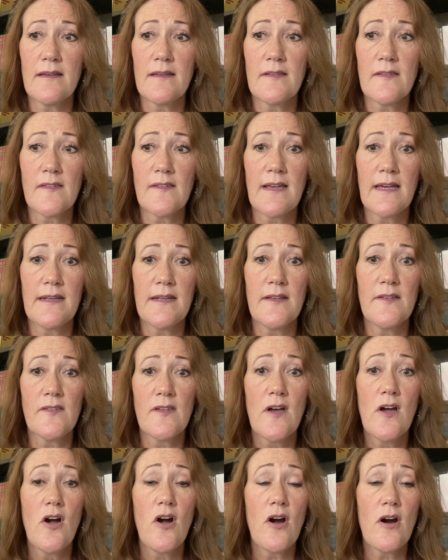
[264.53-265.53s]
studies
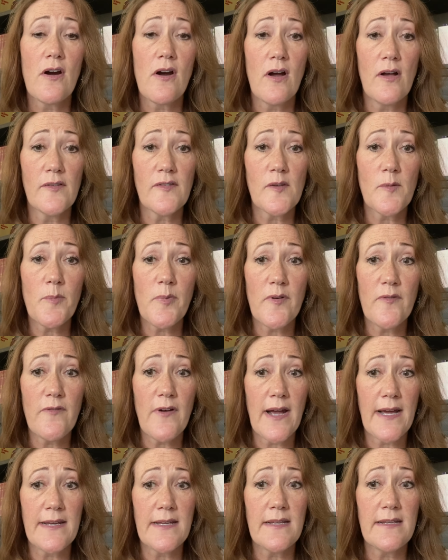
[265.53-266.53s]
are also
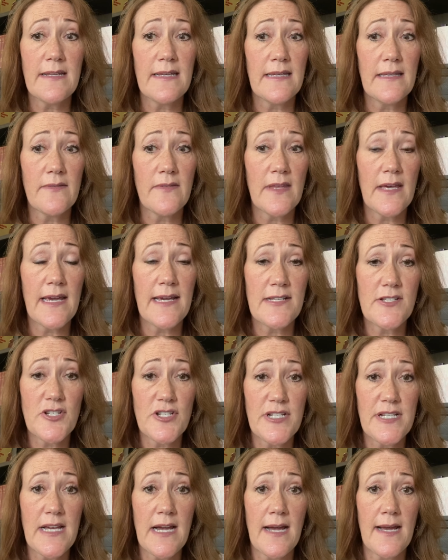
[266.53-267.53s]
provided in the
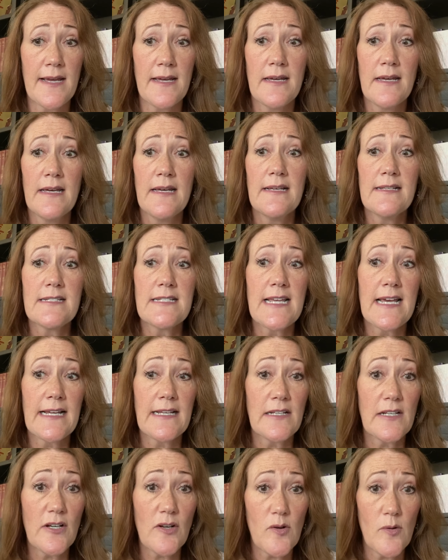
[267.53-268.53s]
HDI
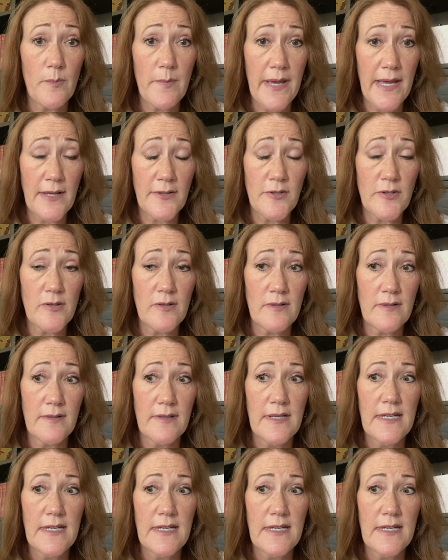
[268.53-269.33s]
technical manual